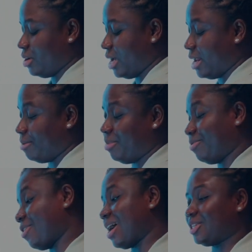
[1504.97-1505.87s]
And then
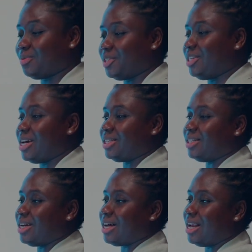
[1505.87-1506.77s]
before I switch
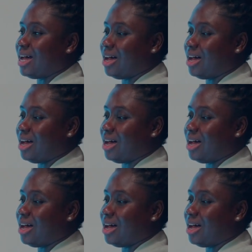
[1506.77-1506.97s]
gears to the color,